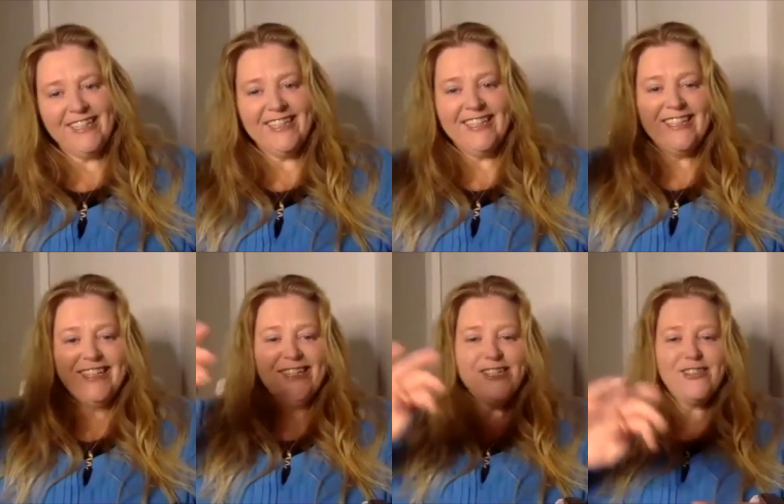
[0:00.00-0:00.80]

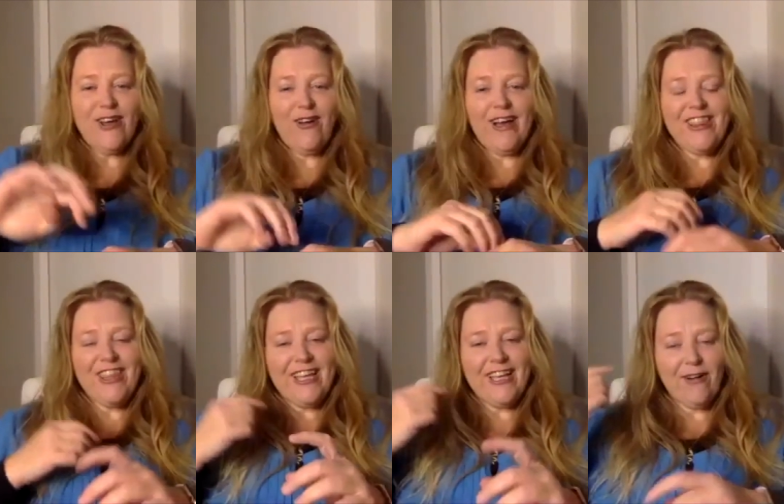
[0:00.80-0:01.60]
Exactly. So I
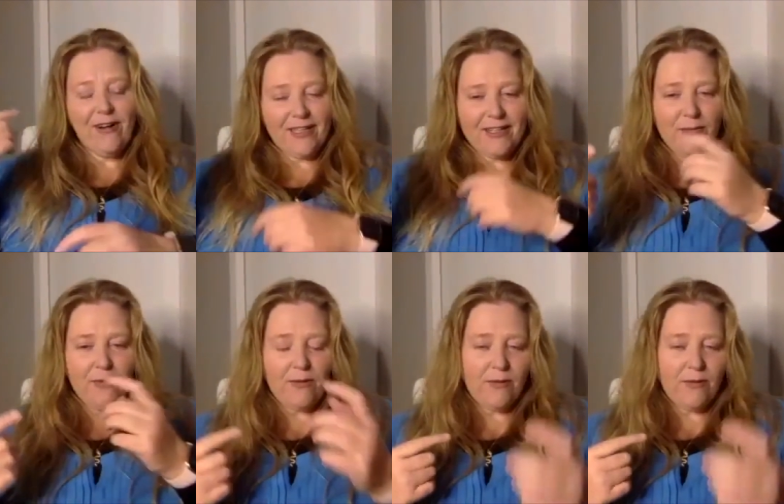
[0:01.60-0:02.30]
think you know,